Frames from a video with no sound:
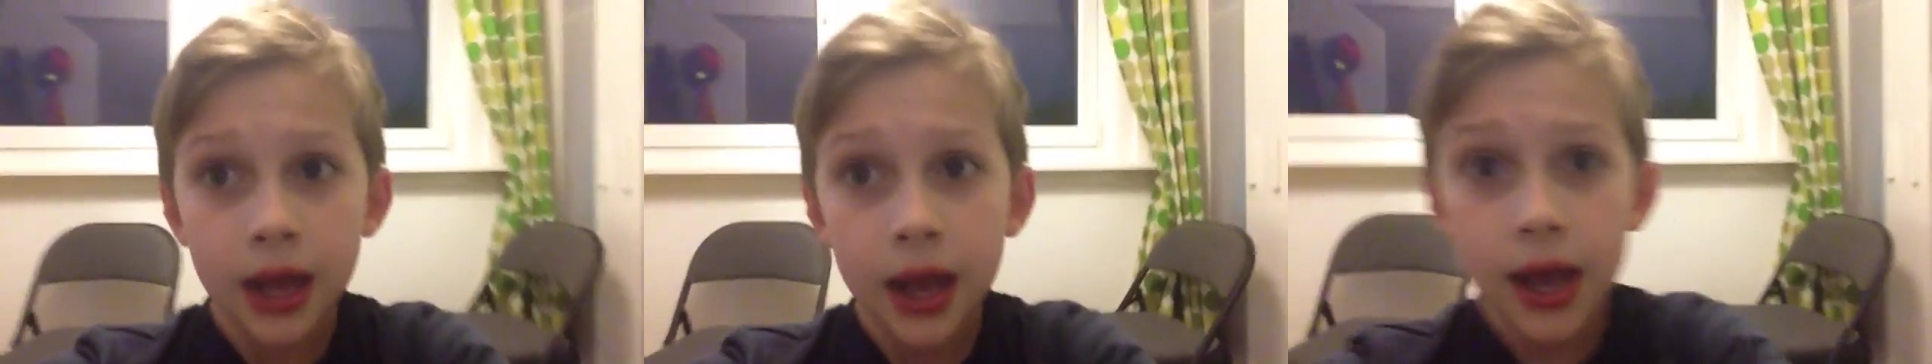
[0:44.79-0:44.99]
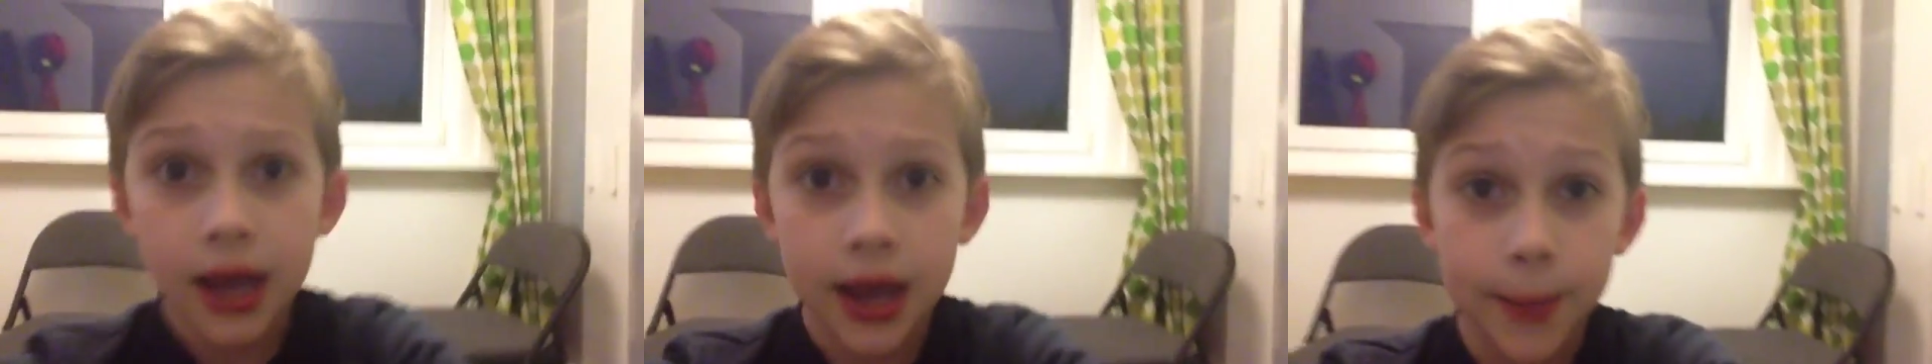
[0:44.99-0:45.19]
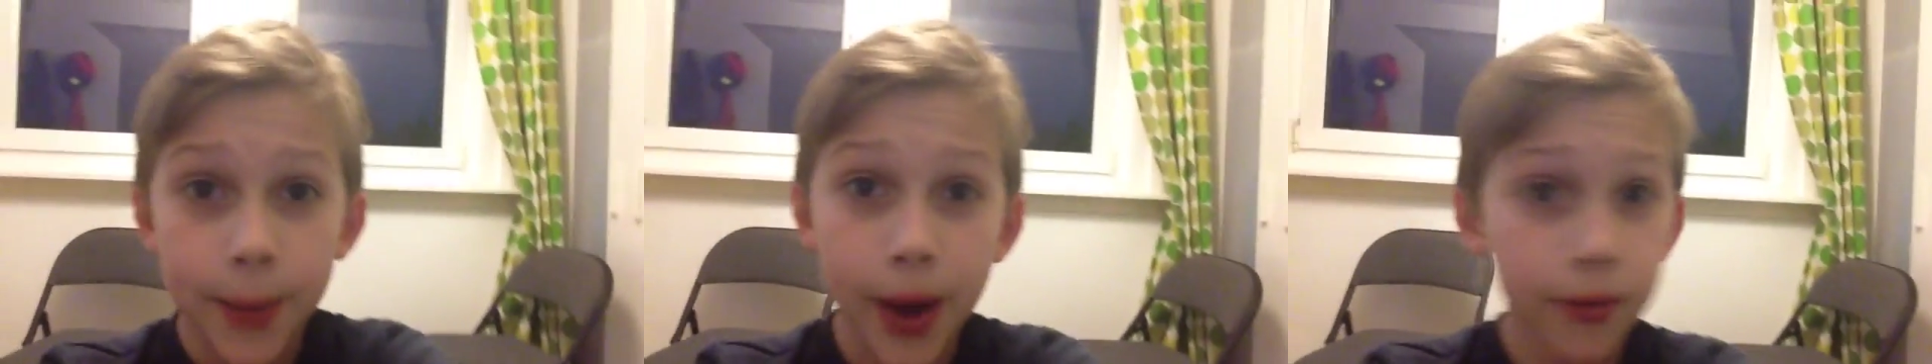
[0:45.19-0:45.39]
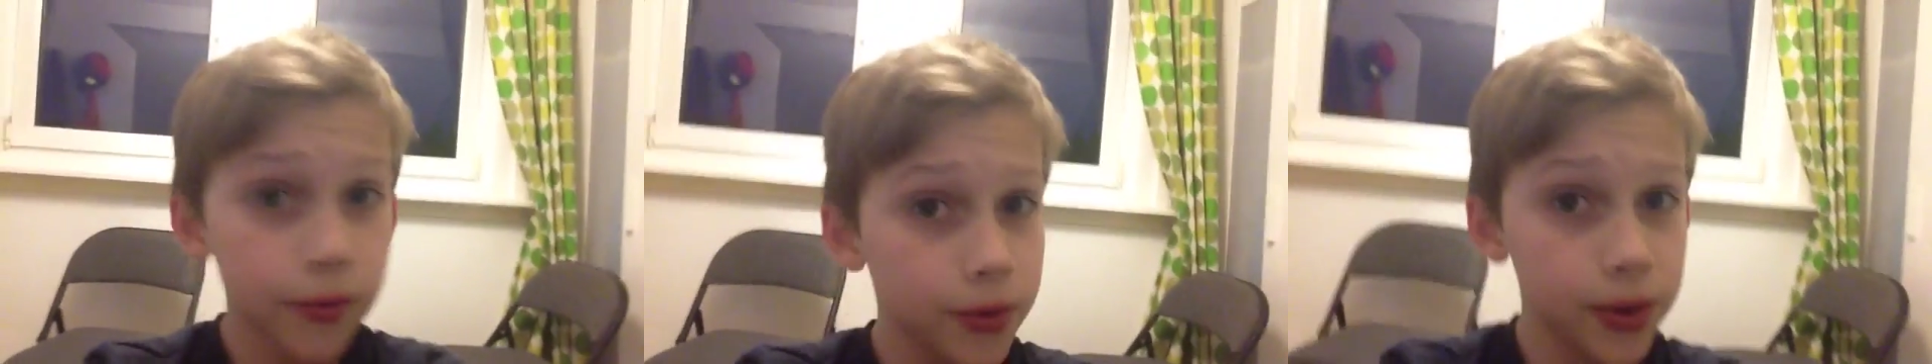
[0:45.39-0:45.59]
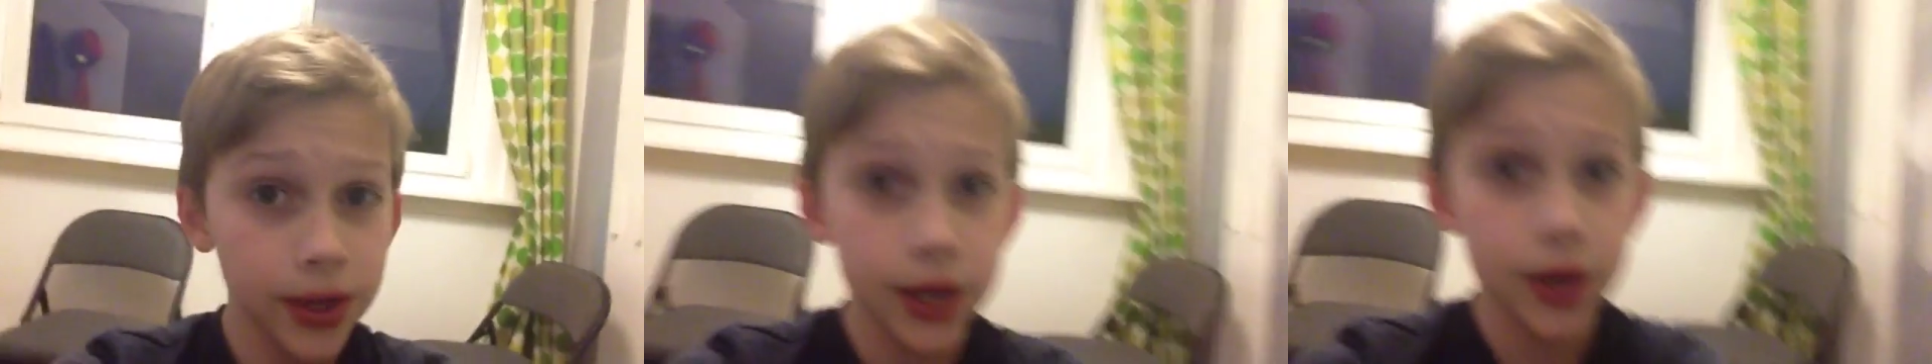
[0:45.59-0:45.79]
Um, I don't
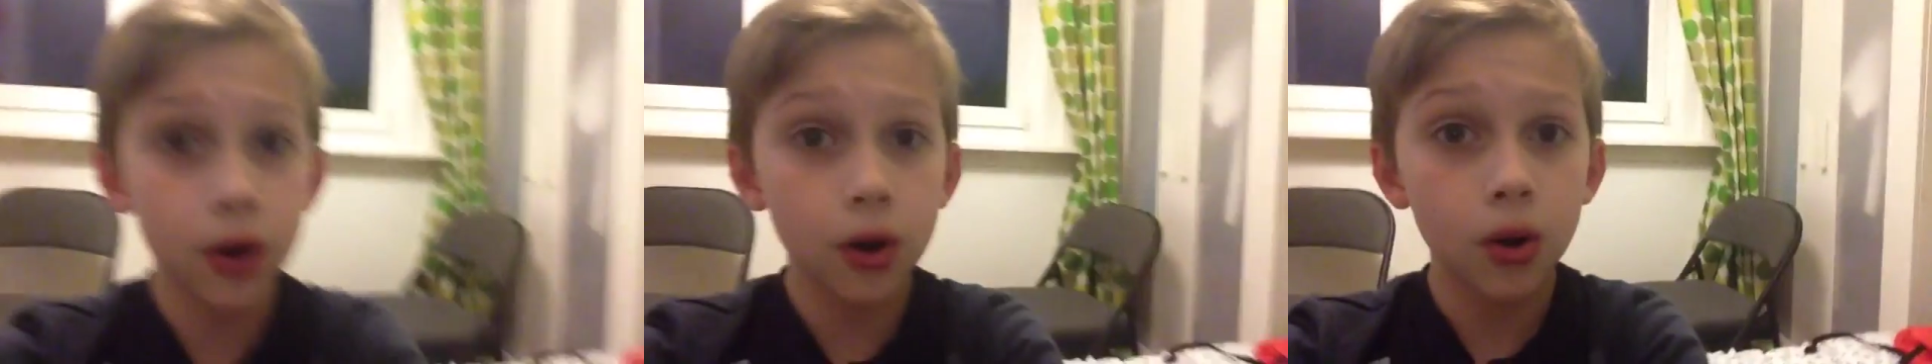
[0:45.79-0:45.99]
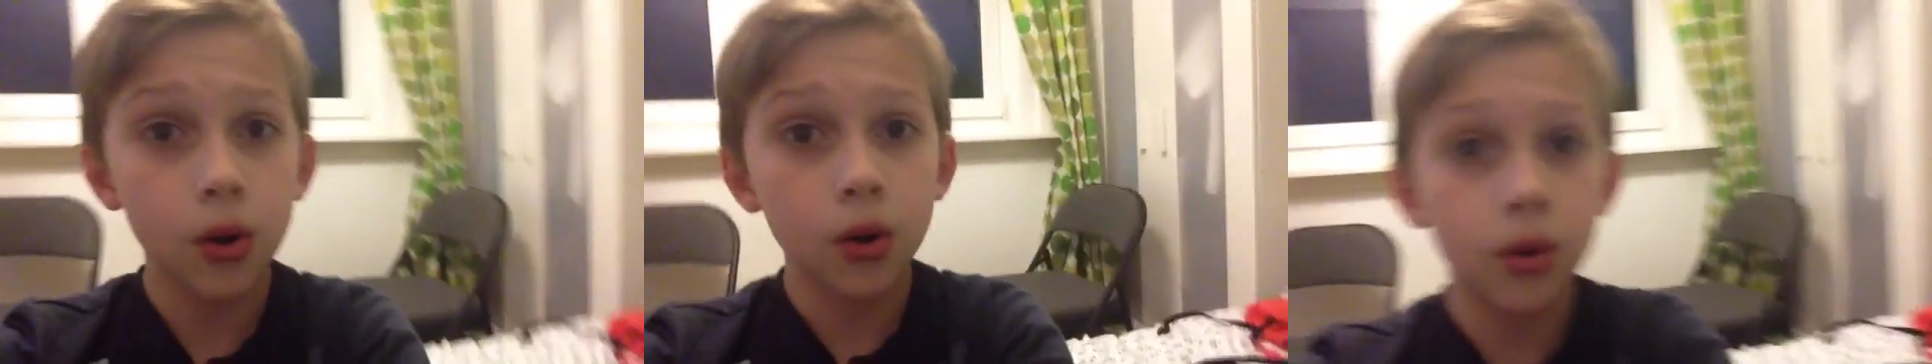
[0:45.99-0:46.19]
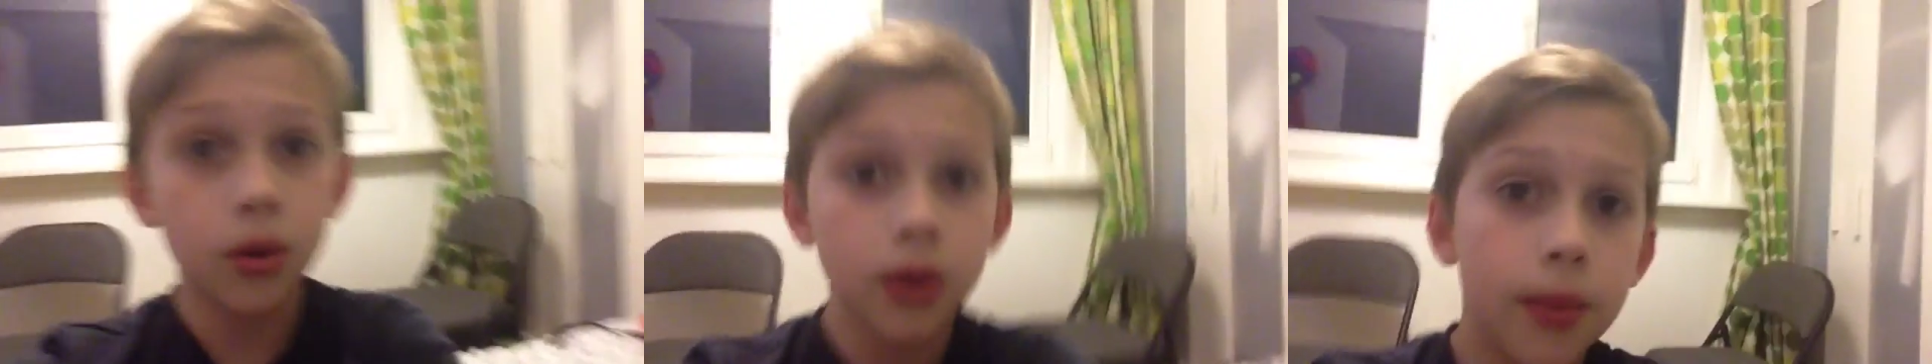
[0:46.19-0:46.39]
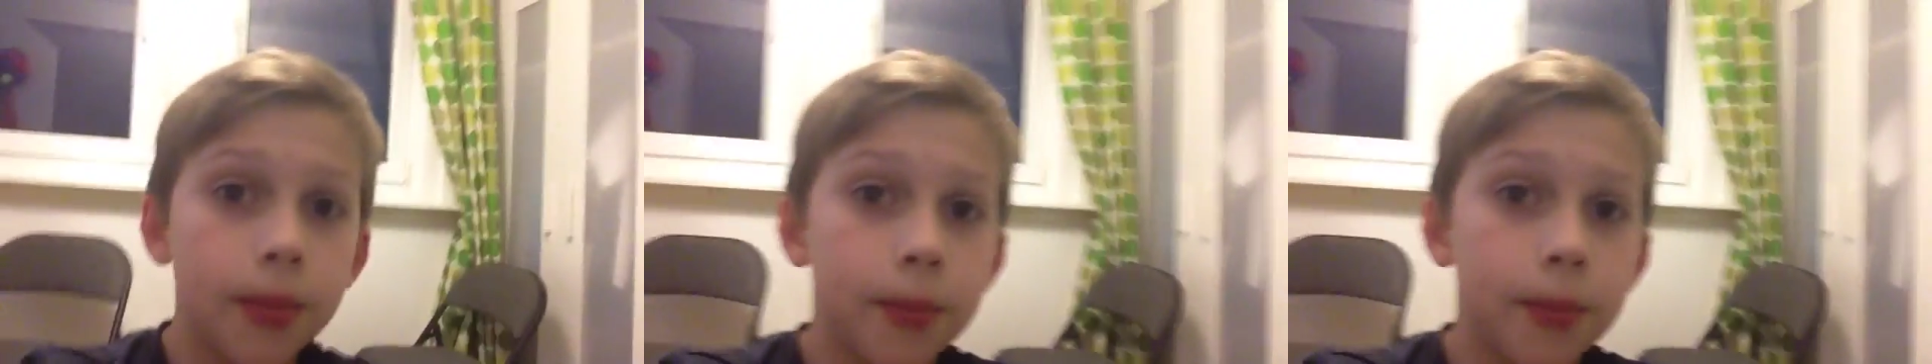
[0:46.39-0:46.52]
really know,